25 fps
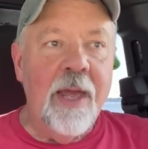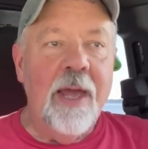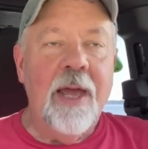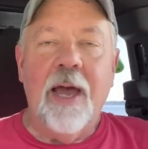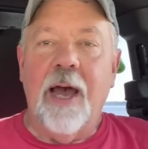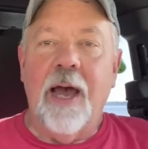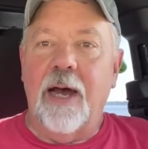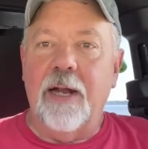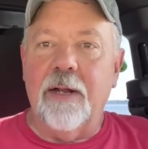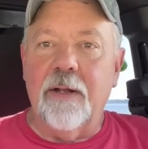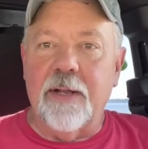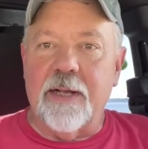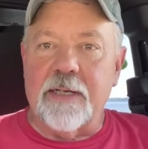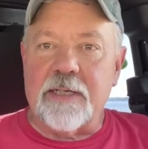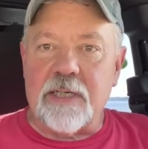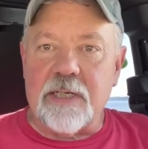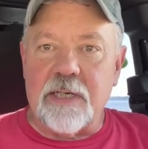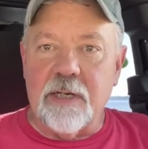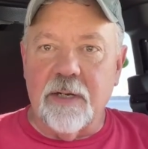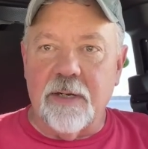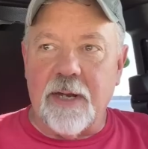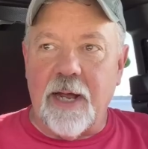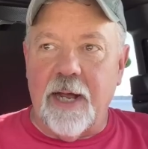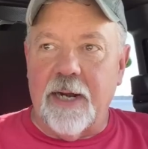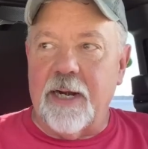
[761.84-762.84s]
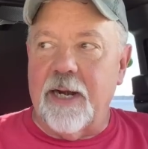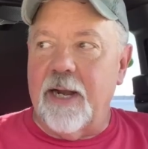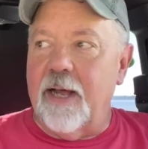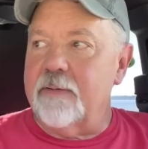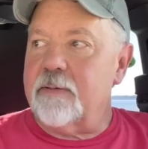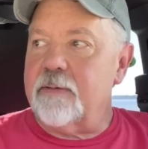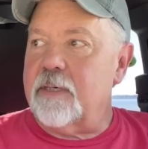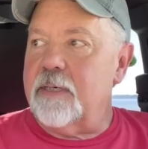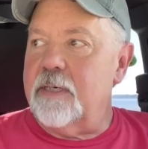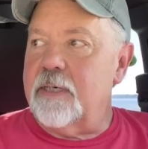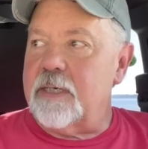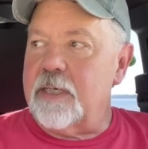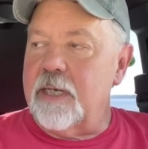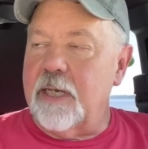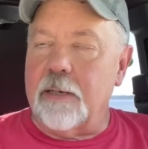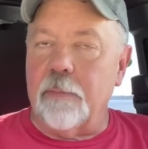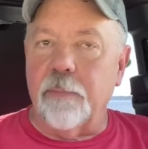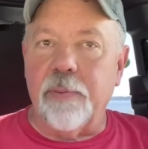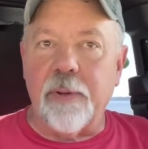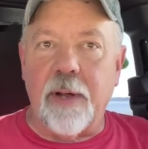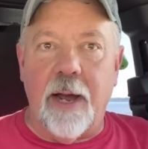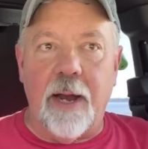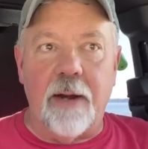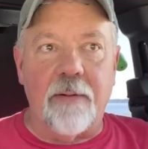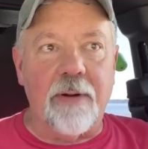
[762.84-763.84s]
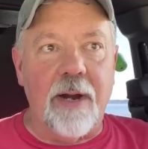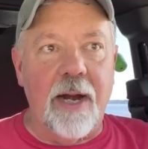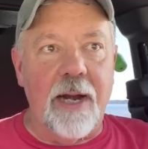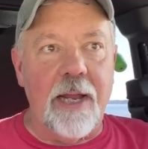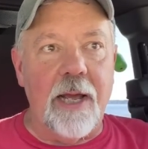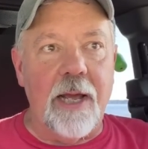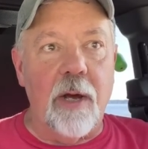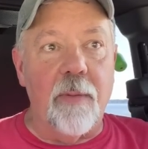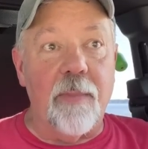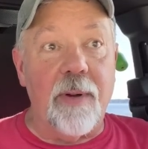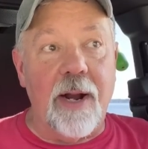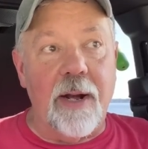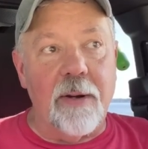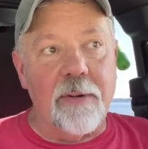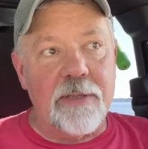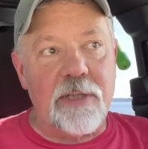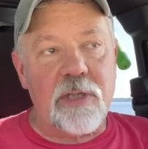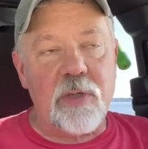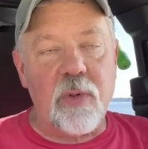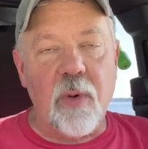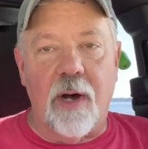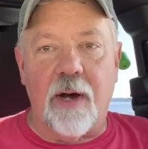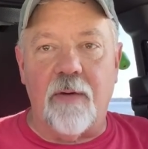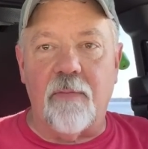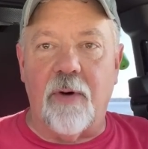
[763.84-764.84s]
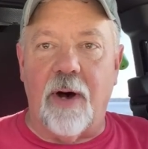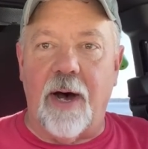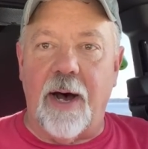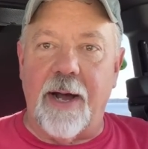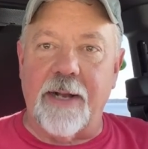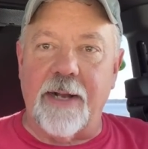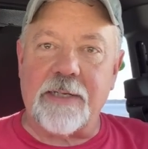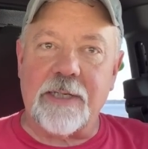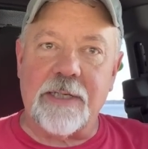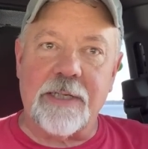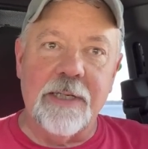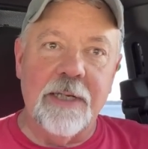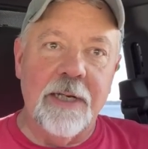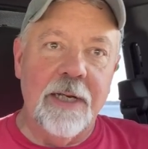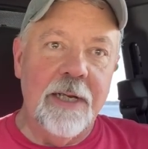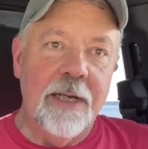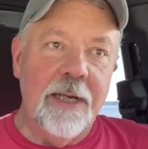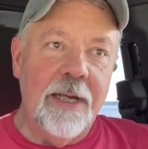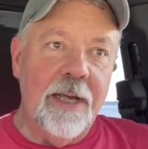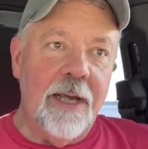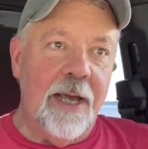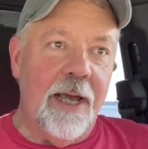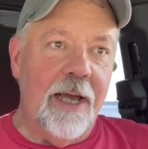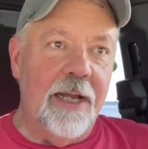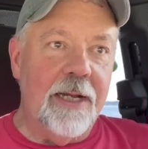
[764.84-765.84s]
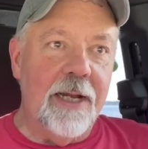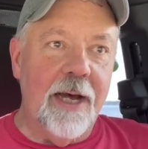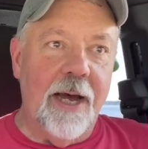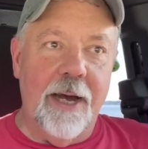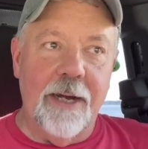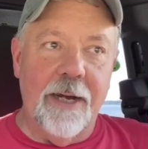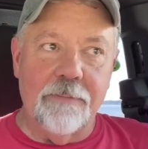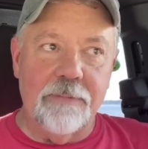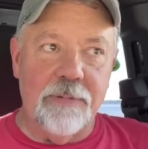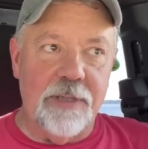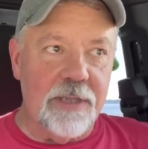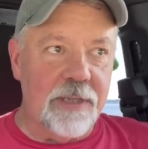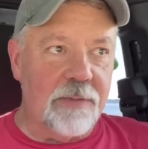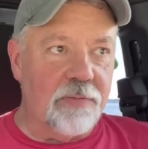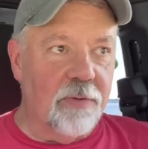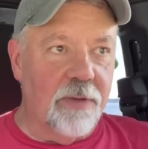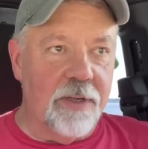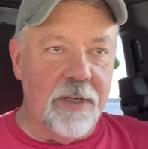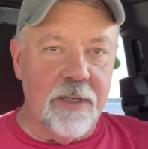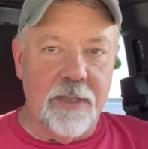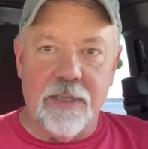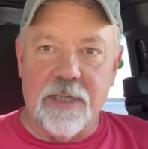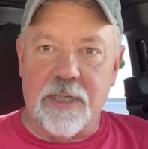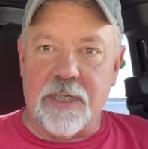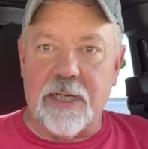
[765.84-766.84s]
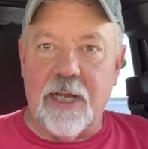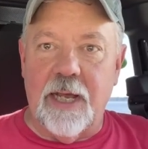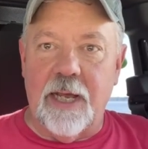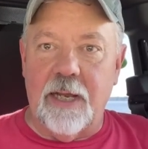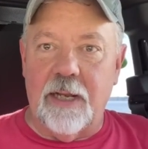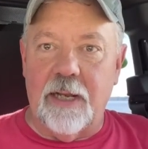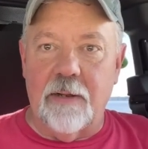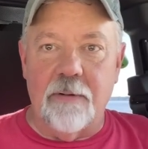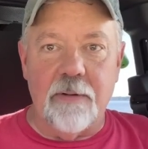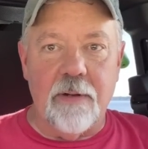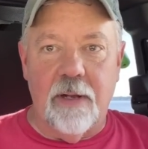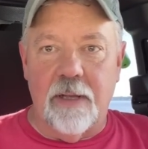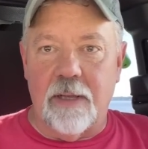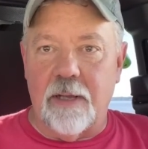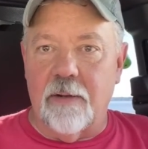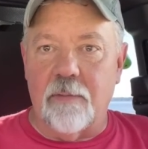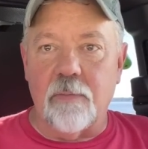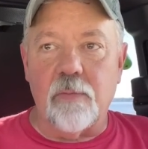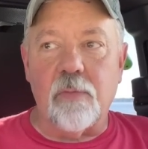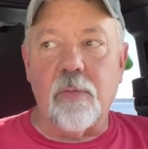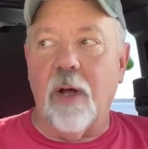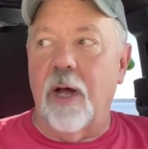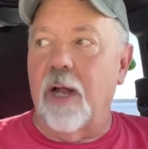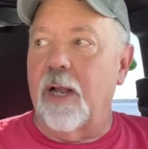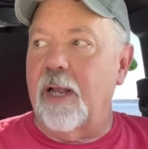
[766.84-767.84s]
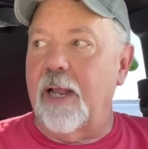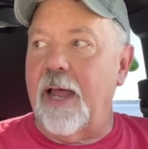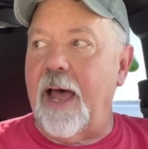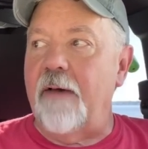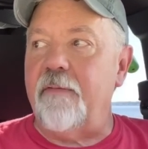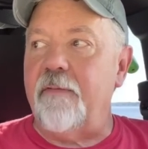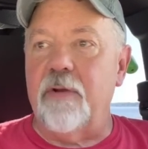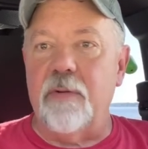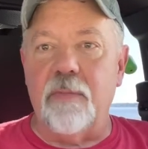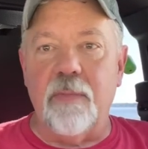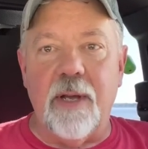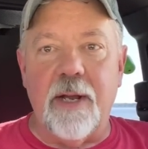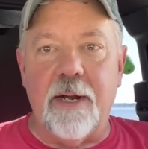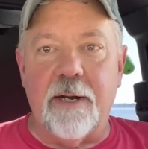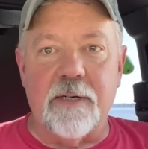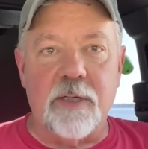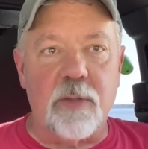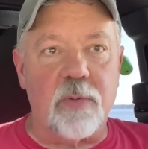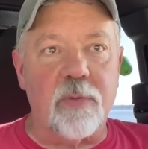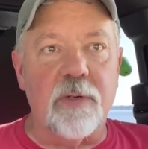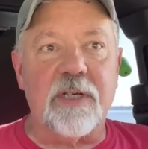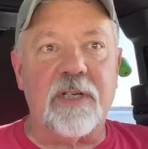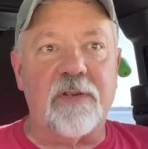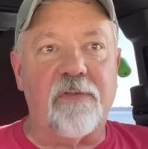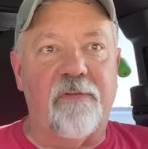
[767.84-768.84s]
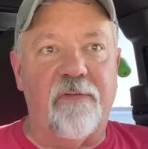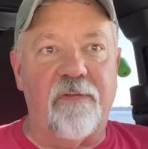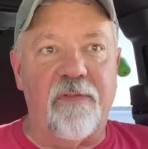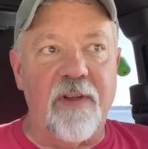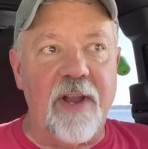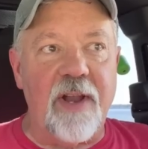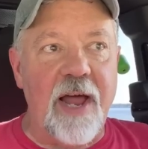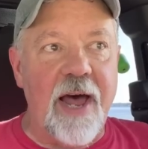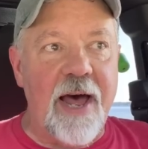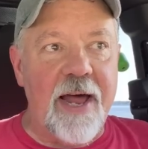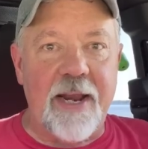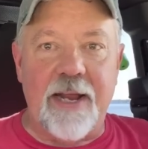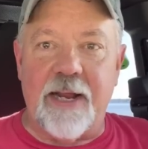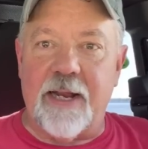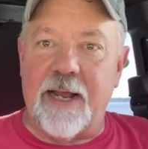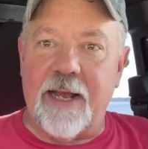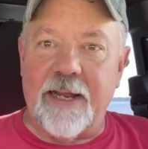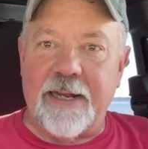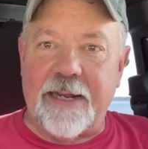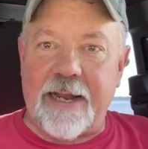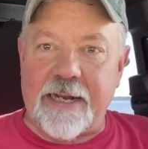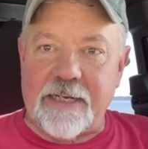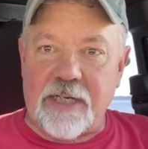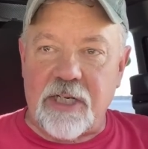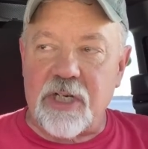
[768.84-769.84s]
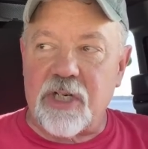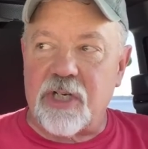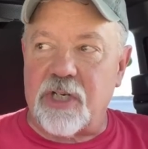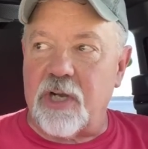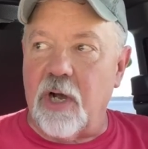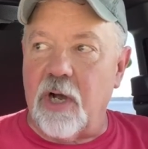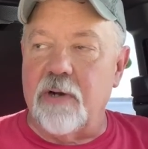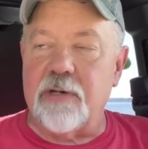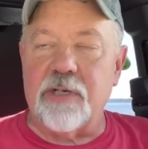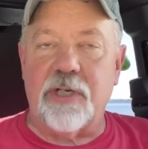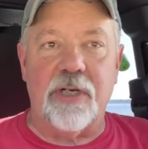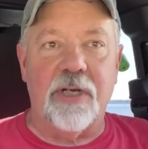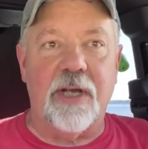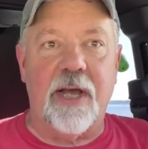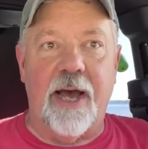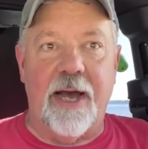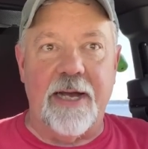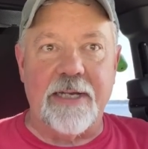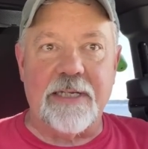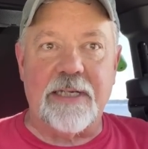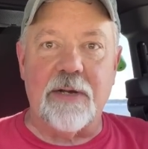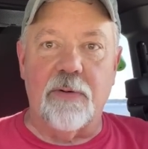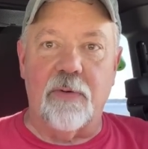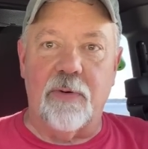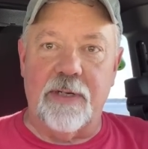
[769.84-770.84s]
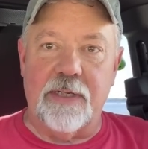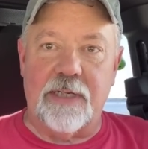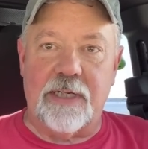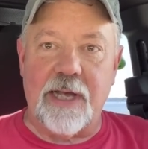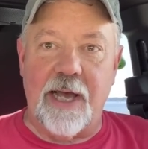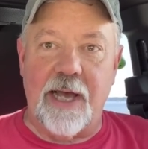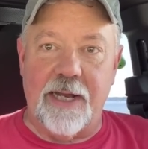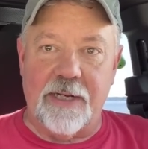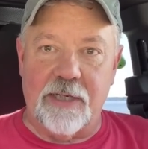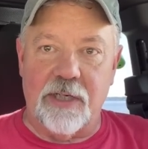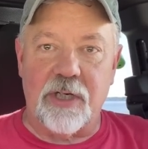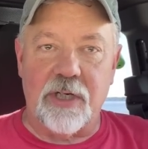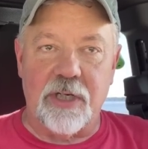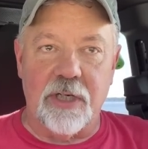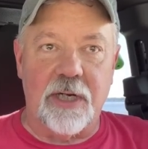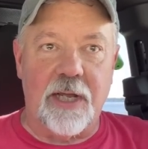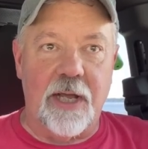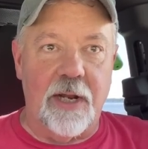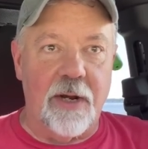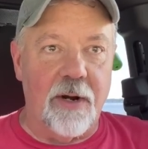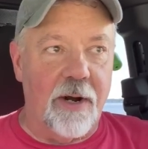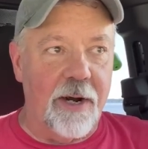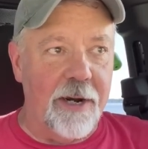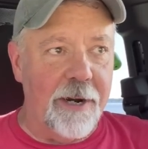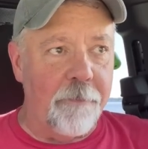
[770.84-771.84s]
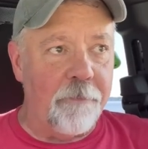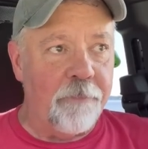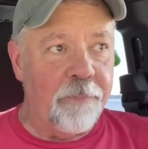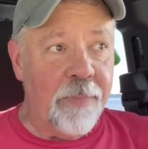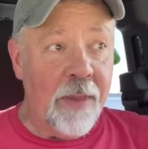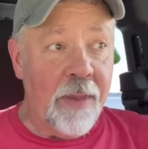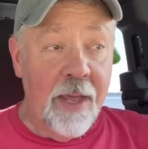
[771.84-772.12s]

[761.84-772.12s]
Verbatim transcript: I know that's still not an F C C compliant radio, but I was twelve watts, and I uh, just wanted to see. eleven meters was flooded, and that just shows you guys that we ten should get on it.